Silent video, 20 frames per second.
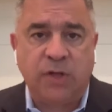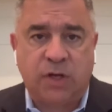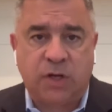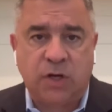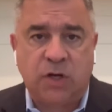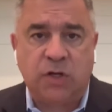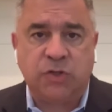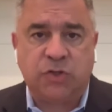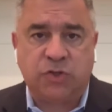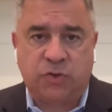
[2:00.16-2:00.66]
the
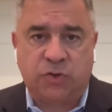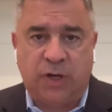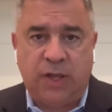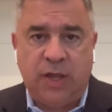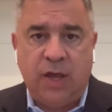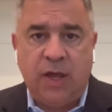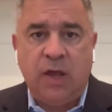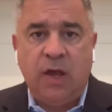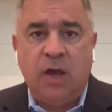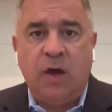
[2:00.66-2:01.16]
country
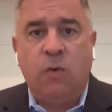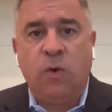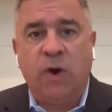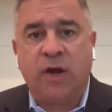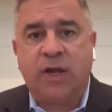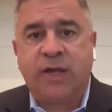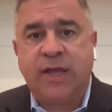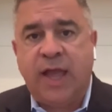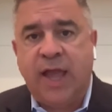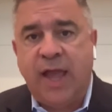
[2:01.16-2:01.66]

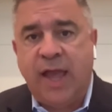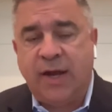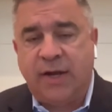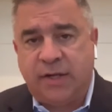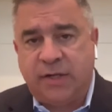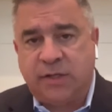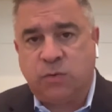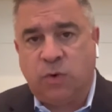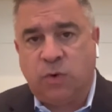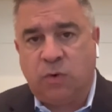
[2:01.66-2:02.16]
where
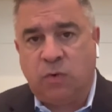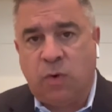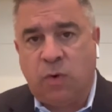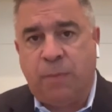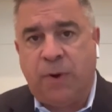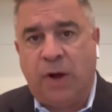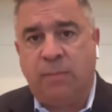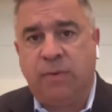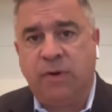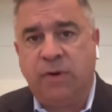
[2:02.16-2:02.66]

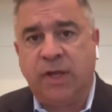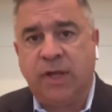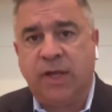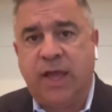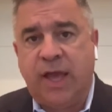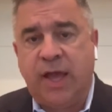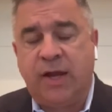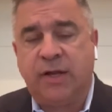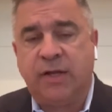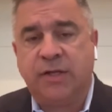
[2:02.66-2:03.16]
Republican
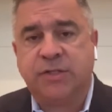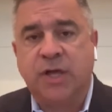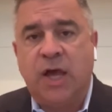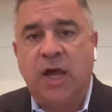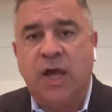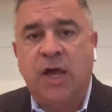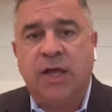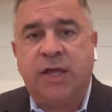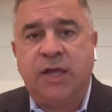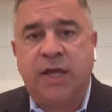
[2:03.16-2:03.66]
candidates
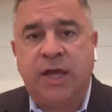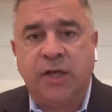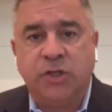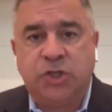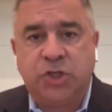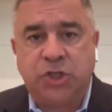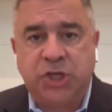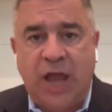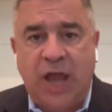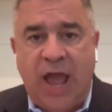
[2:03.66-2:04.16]
can
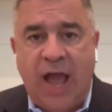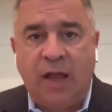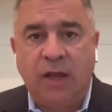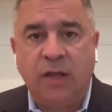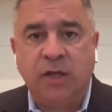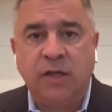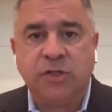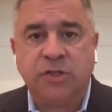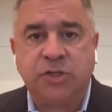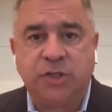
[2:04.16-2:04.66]

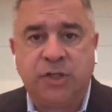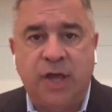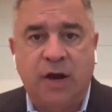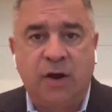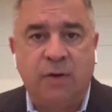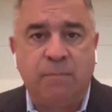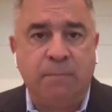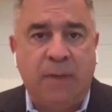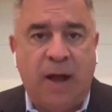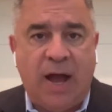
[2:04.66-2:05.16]
challenge
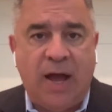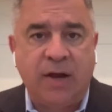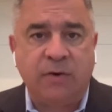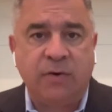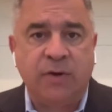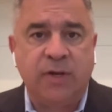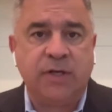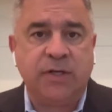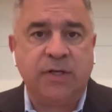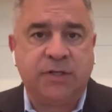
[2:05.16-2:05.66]
their
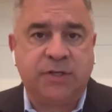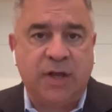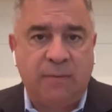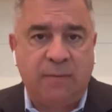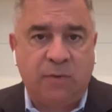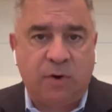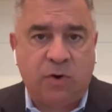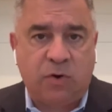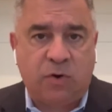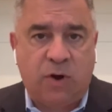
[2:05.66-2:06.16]
moderate
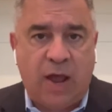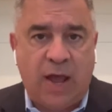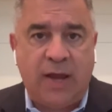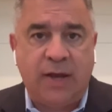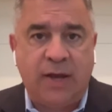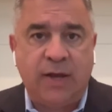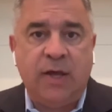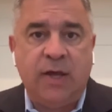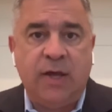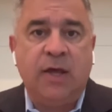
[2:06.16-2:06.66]

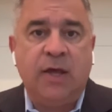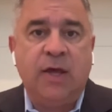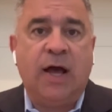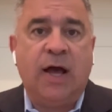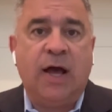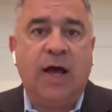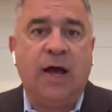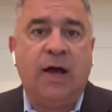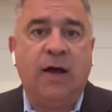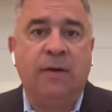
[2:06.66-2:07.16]
Democrat
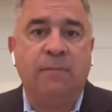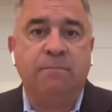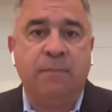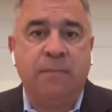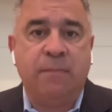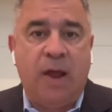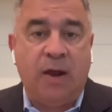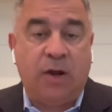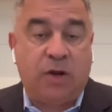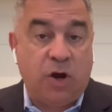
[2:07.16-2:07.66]

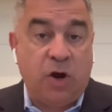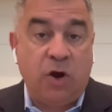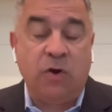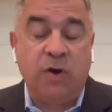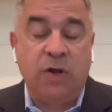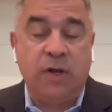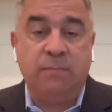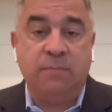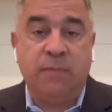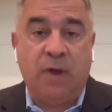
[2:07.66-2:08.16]

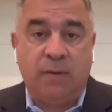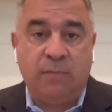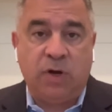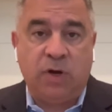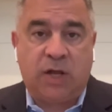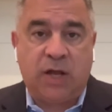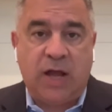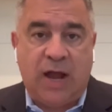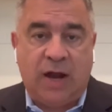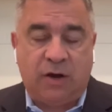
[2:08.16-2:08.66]
current
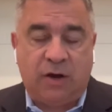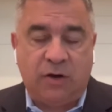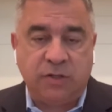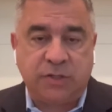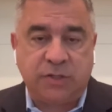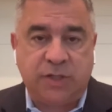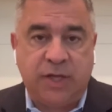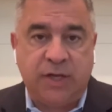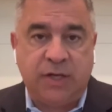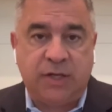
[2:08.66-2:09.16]
member of
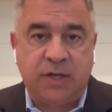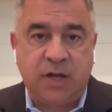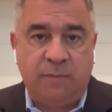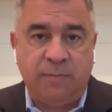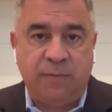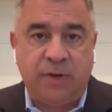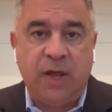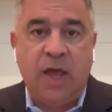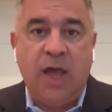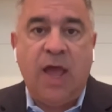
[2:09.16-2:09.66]
Congress, the
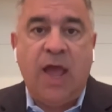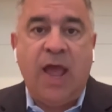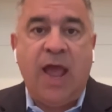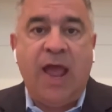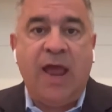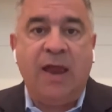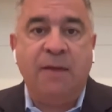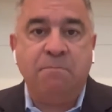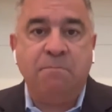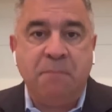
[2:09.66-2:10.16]
incumbent,
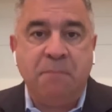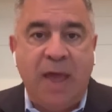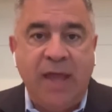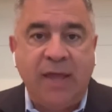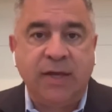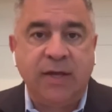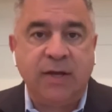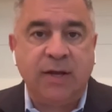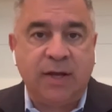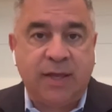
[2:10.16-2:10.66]
and
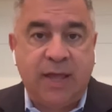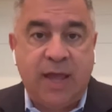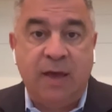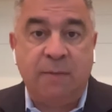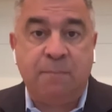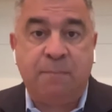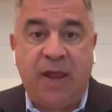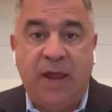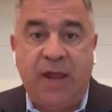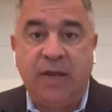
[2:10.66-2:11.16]
make it a
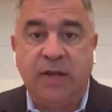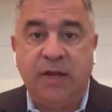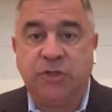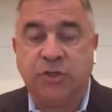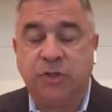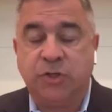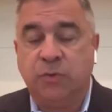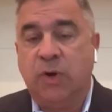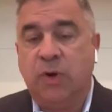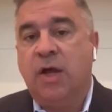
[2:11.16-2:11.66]
campaign
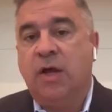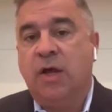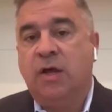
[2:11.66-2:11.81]
issue.